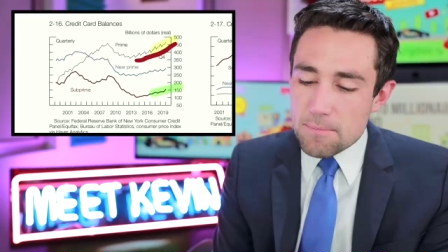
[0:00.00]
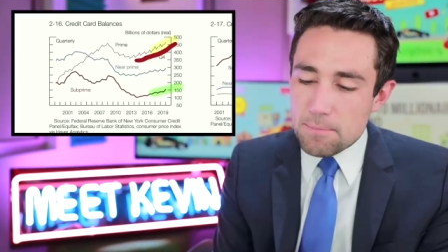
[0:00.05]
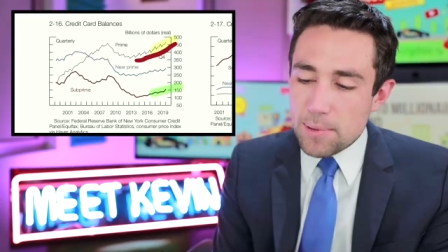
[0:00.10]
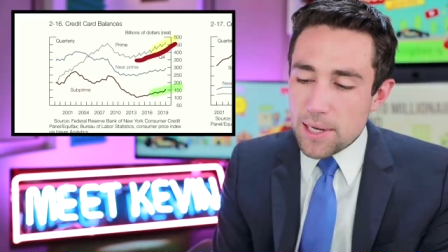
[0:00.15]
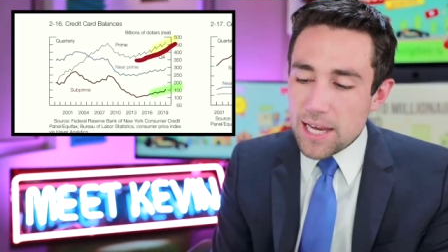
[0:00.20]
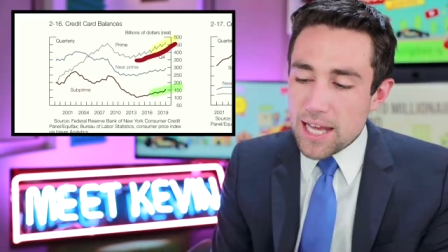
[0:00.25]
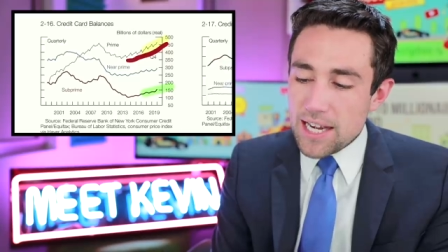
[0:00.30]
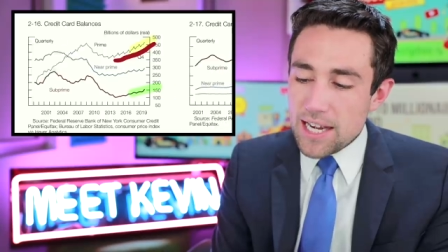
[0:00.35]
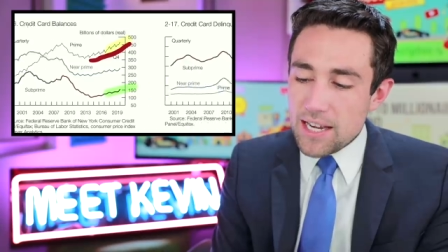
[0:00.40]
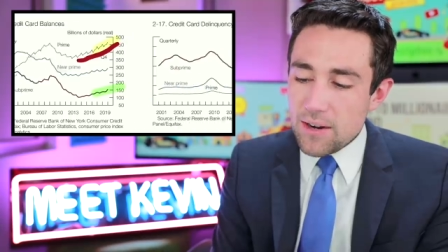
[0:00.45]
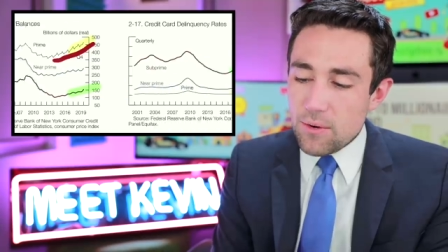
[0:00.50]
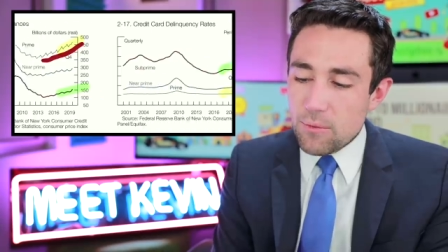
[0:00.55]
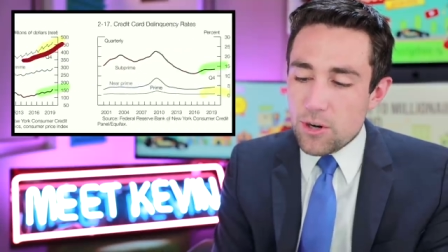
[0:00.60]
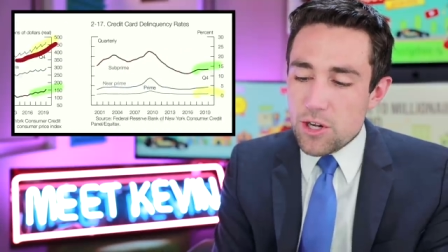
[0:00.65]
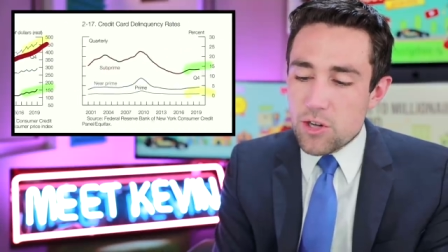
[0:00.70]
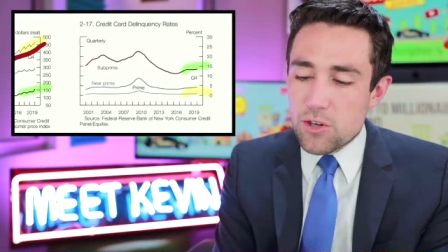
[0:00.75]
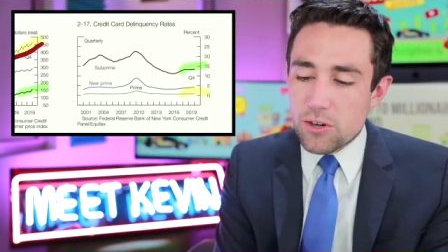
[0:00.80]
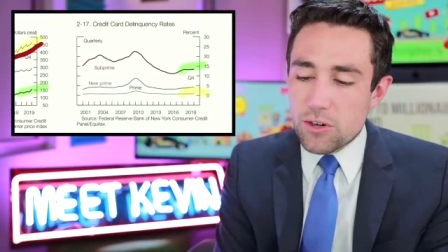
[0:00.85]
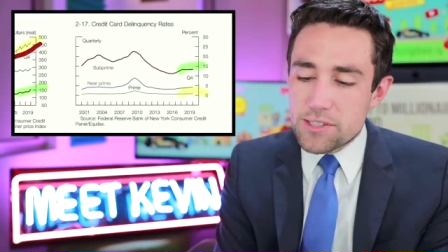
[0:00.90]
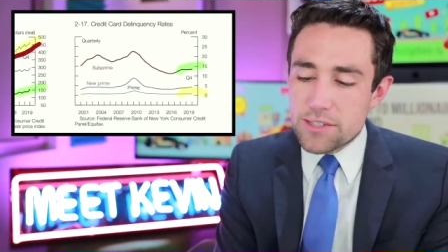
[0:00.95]
But when
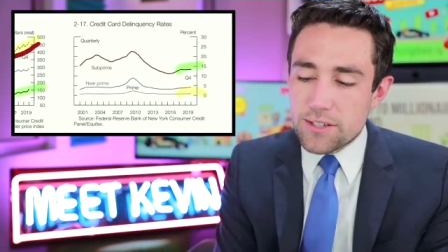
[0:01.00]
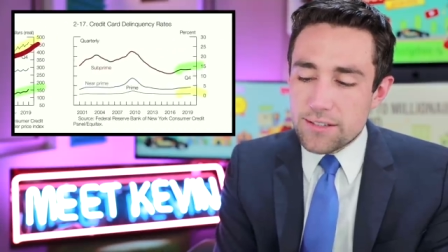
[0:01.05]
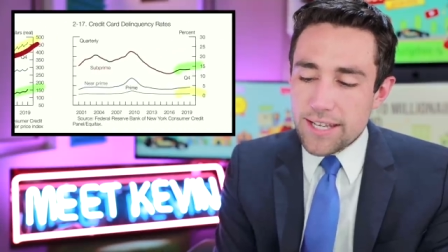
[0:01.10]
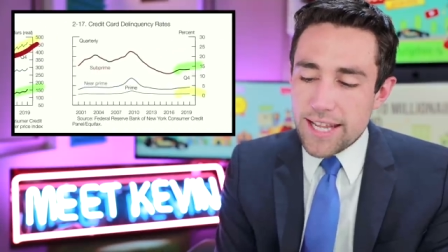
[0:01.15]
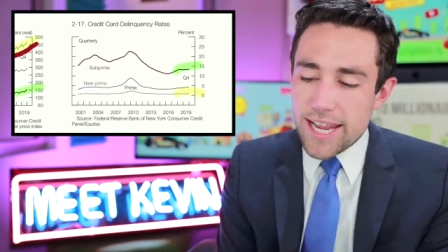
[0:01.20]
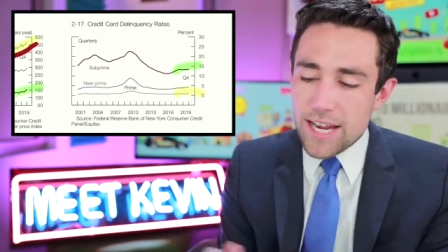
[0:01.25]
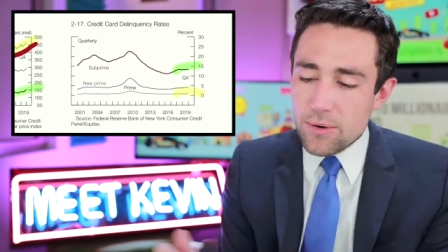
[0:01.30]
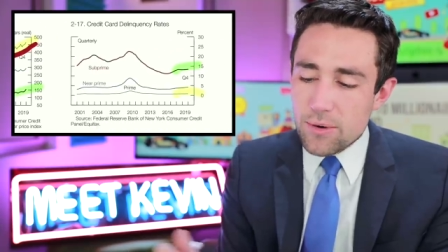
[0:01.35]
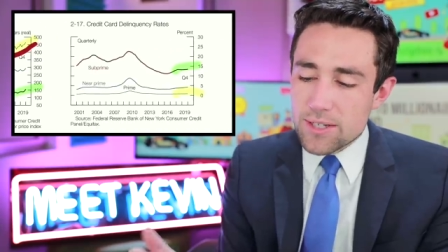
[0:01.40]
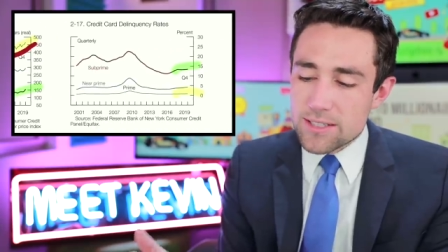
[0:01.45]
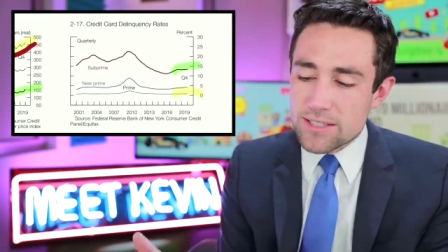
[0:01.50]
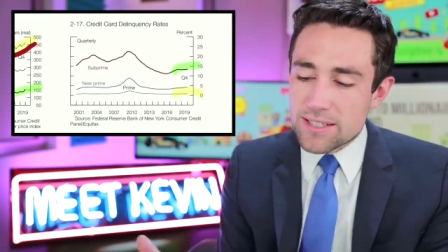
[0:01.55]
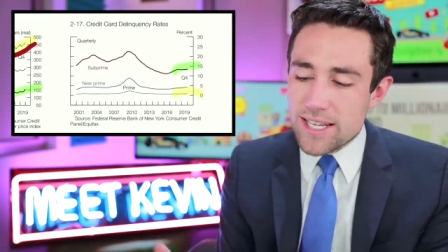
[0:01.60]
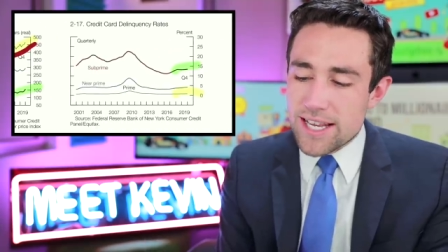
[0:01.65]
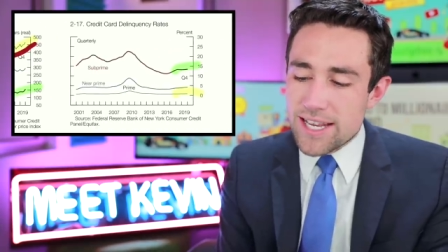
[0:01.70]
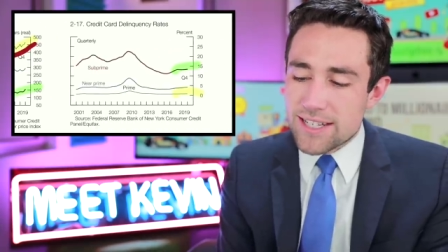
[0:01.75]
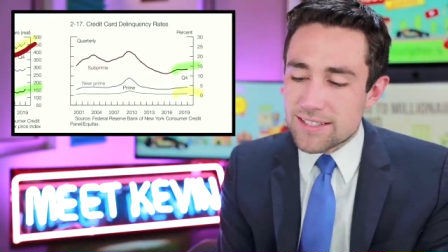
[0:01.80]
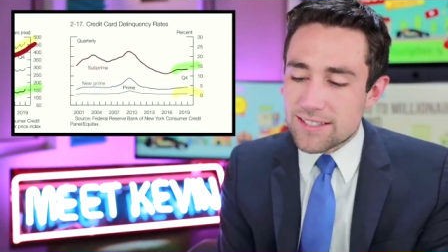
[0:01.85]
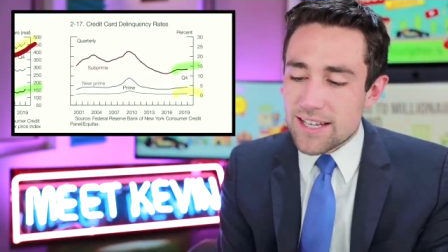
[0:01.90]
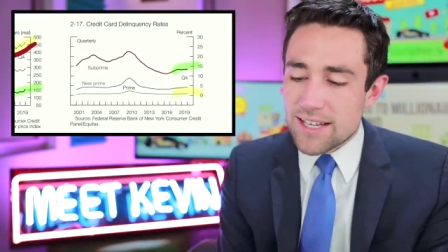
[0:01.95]
you go
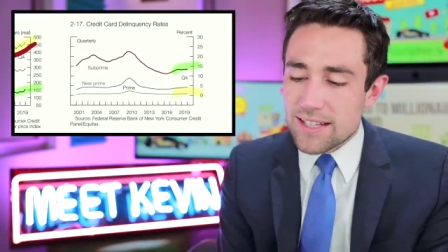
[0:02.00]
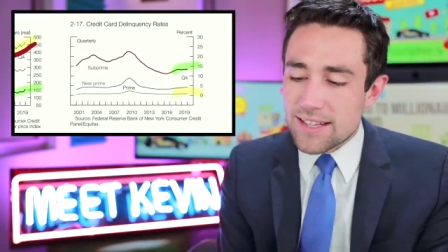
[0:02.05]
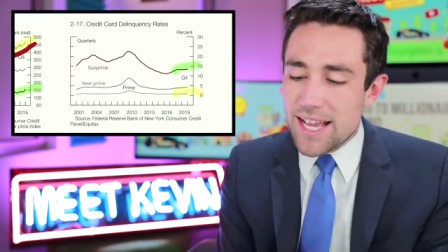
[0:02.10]
delinquencies,